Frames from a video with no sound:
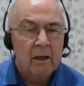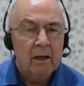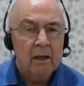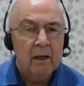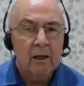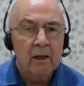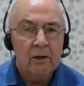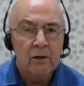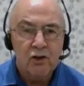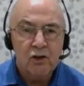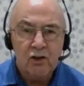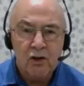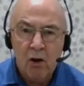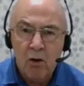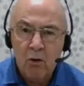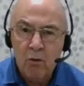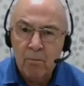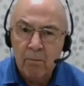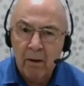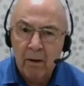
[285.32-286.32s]

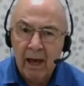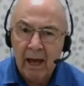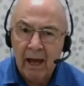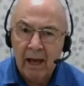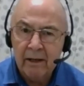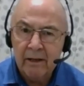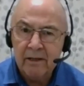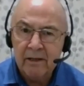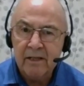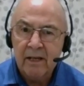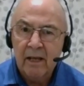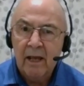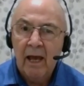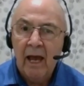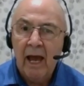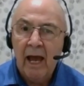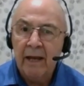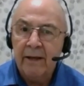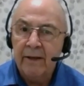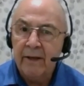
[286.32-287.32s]
control plans,
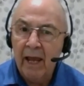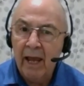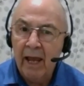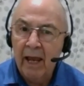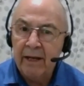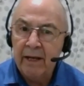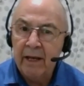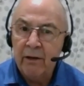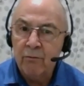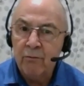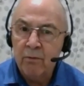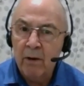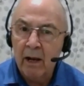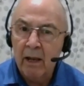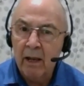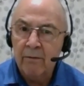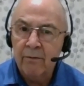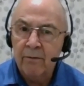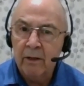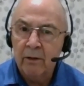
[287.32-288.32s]
and any
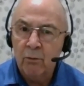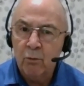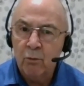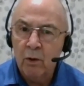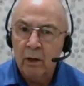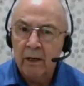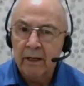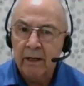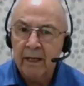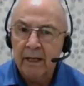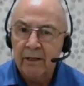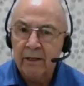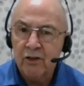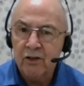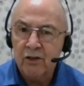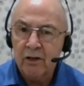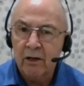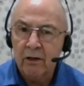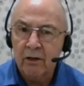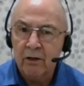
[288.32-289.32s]
relevant work
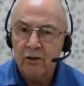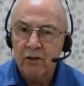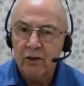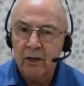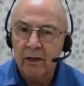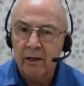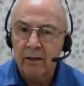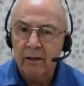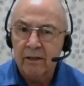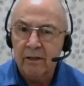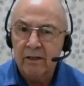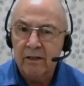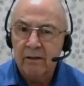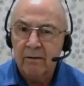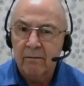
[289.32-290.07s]
instructions.